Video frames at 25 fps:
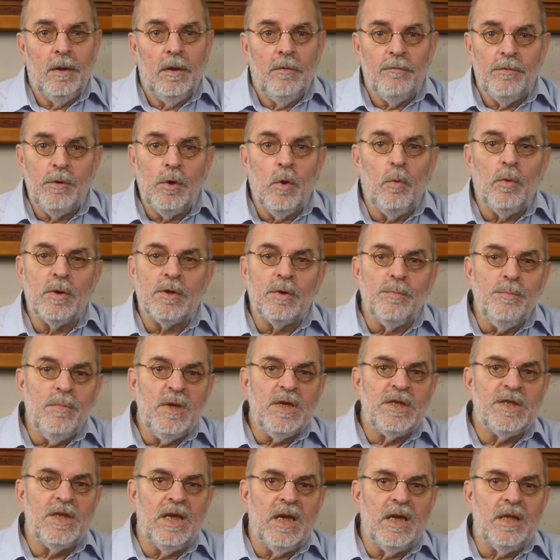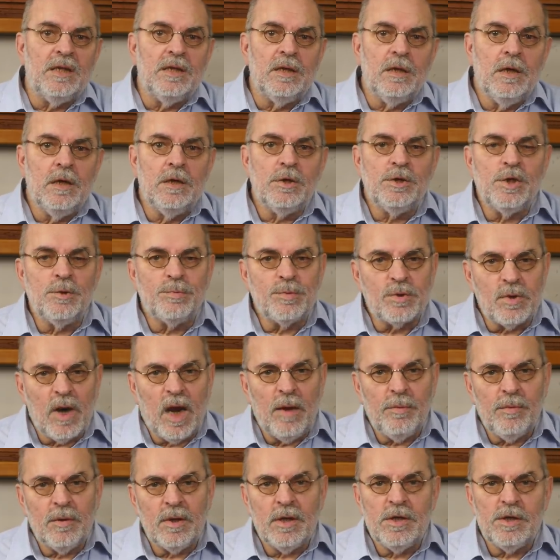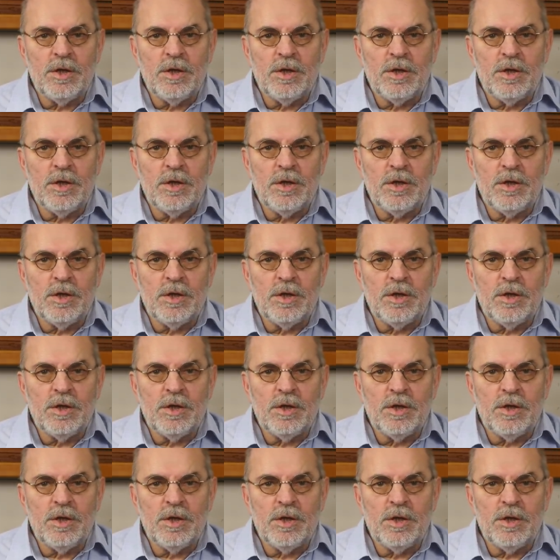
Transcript: If you don't want to miss that, subscribe to